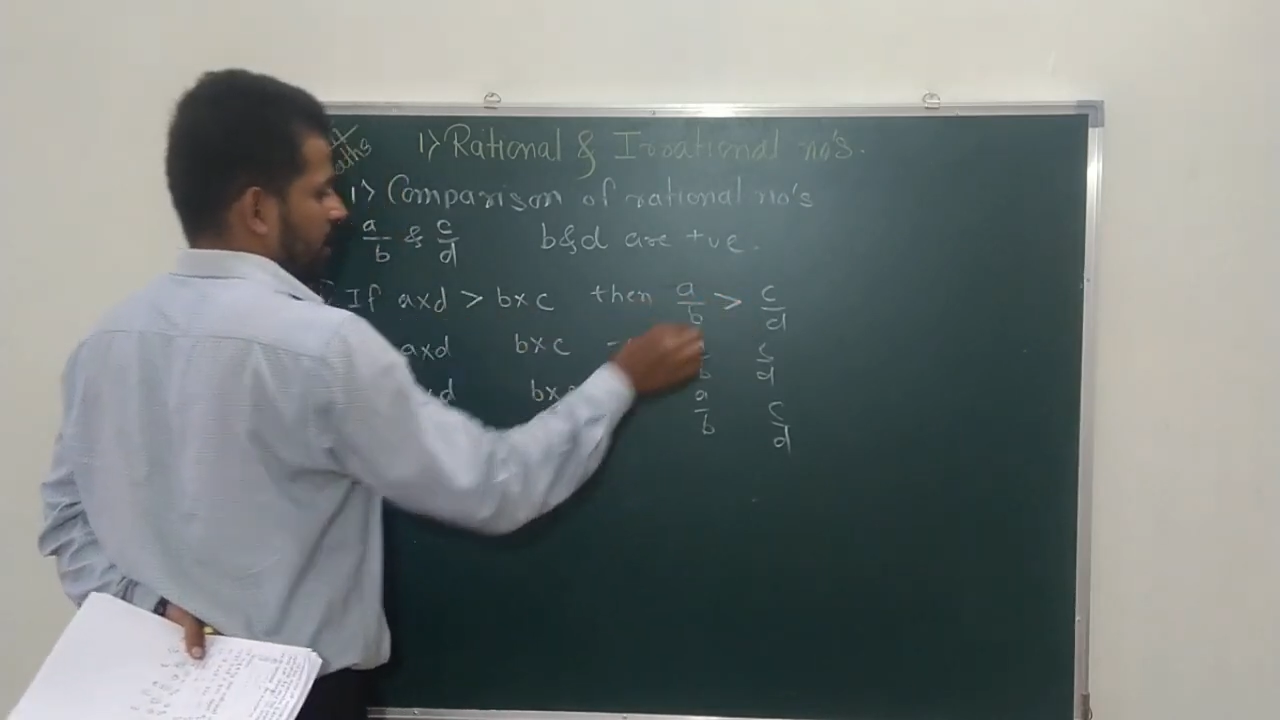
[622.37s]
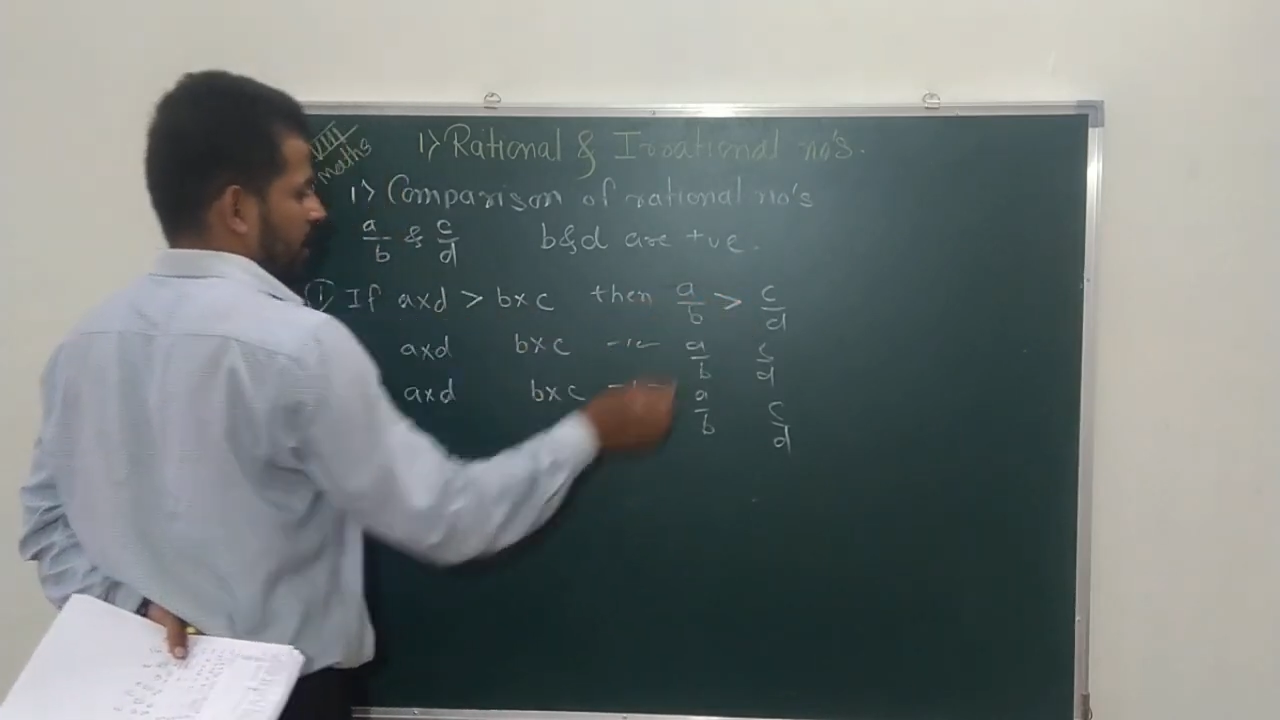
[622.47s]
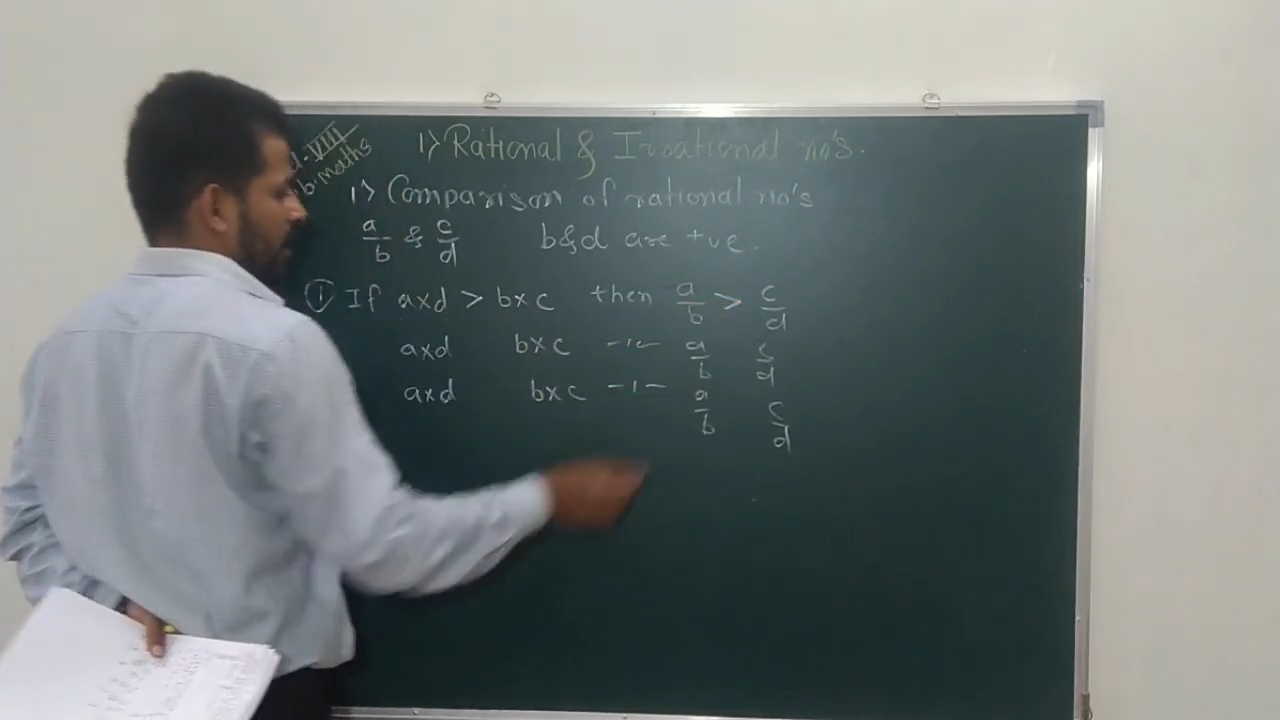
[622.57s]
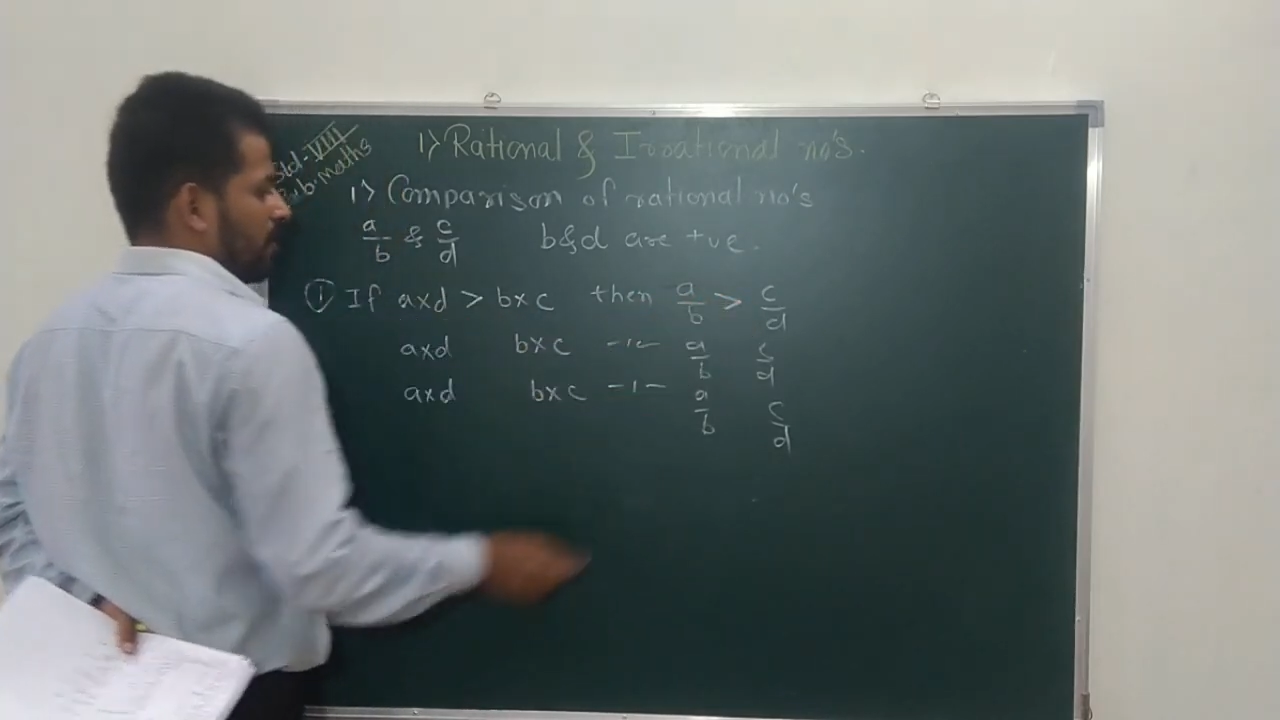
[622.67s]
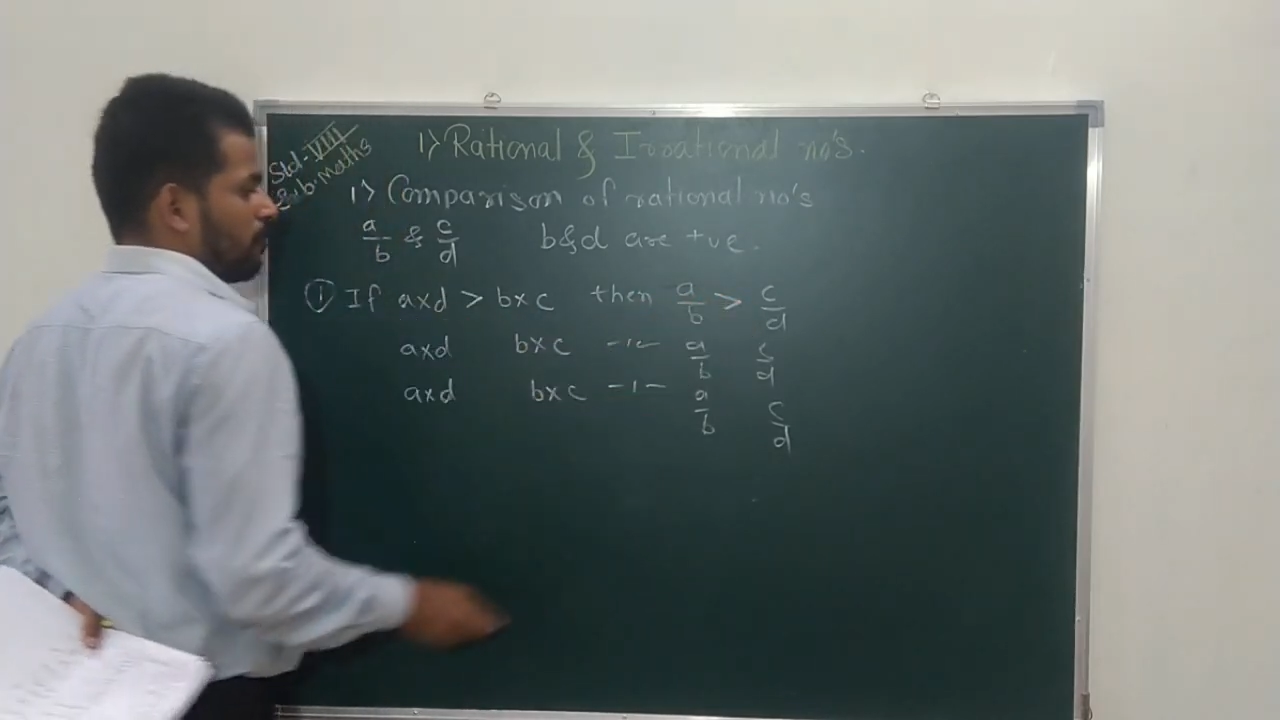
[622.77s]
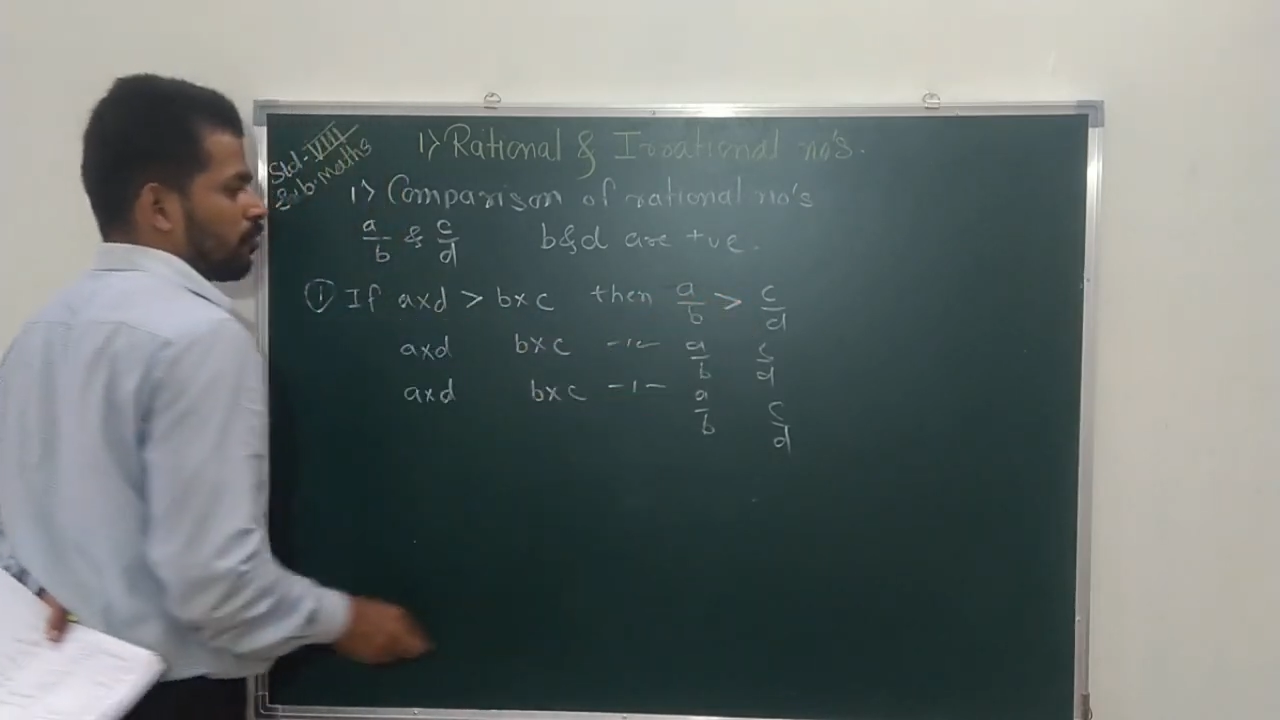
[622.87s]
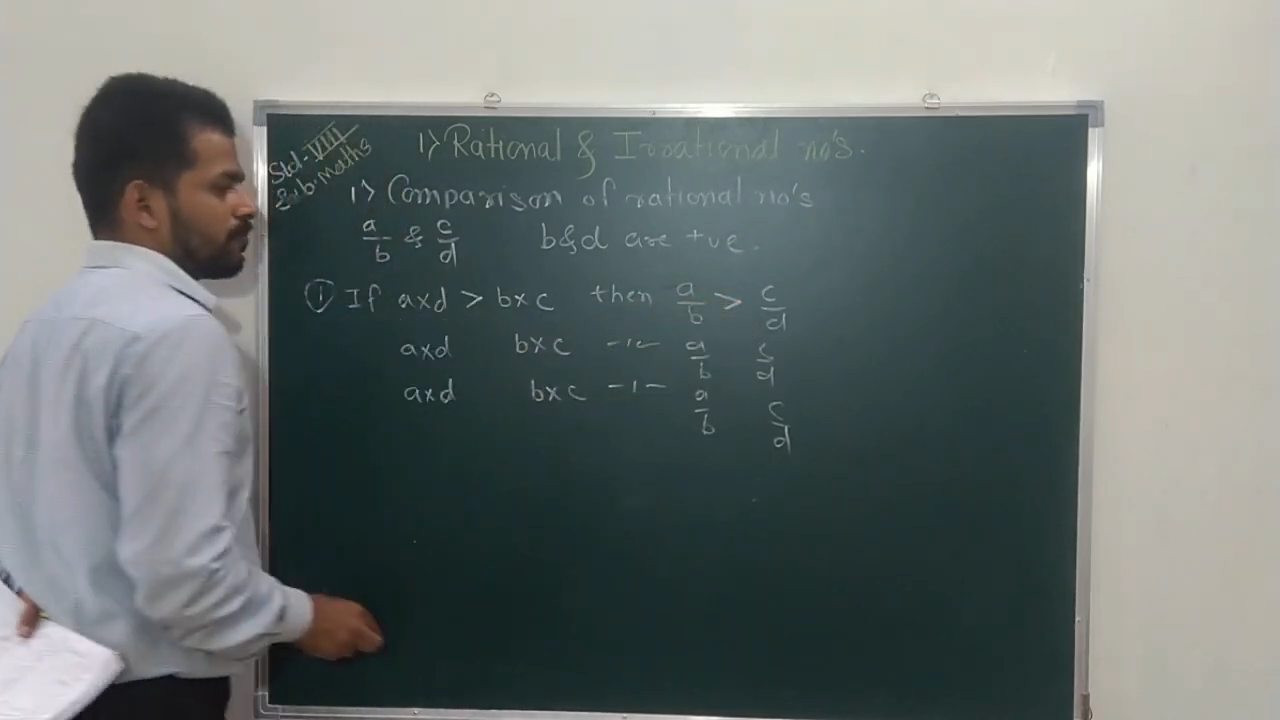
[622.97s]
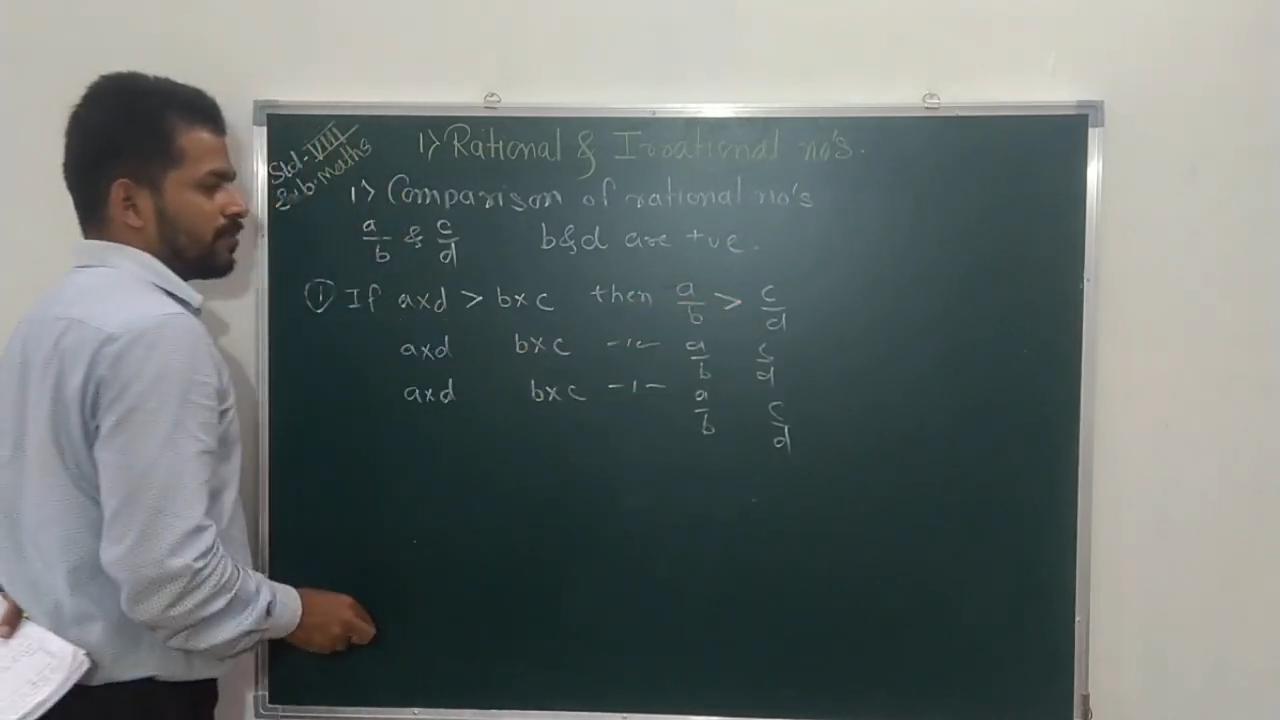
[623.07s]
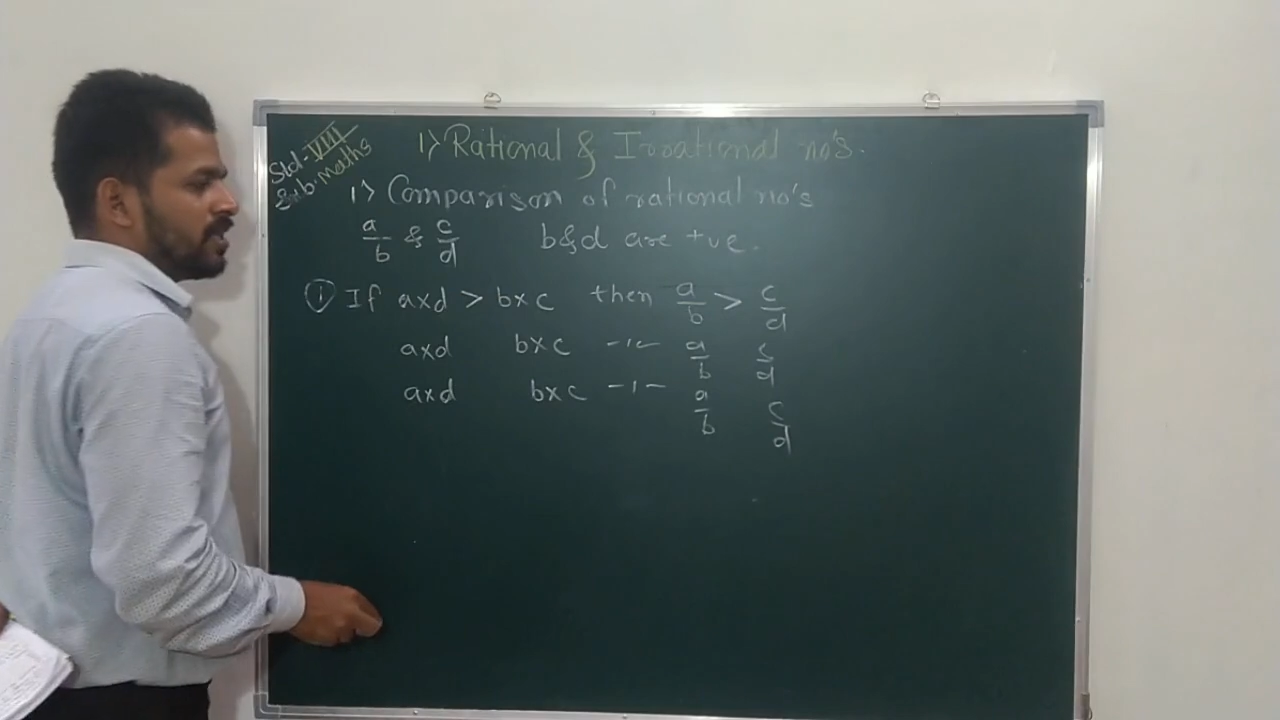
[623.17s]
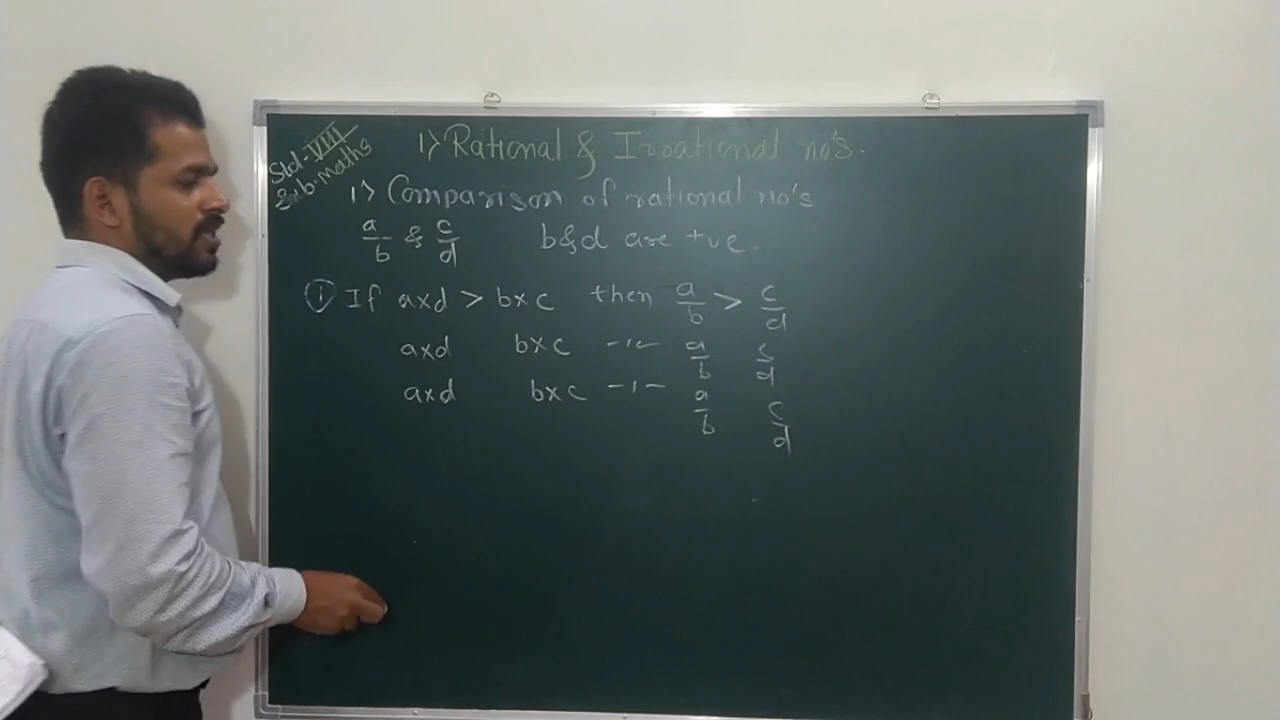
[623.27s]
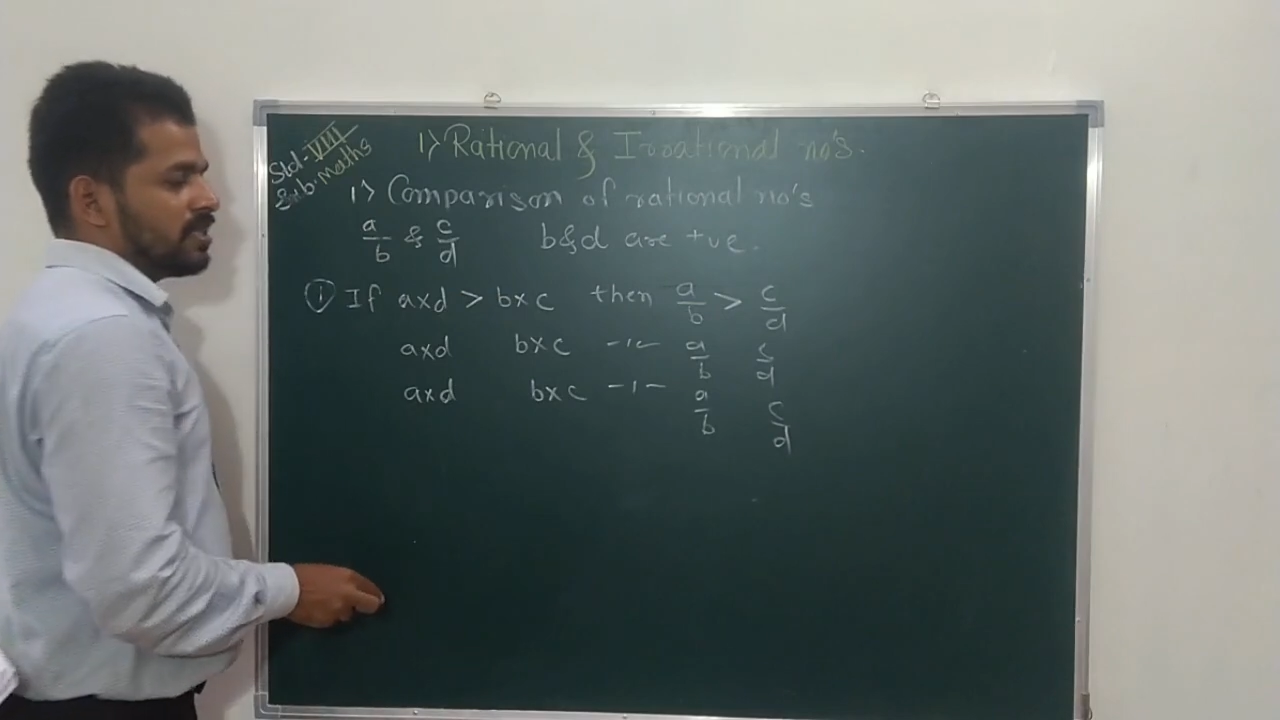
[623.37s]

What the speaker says: A upon B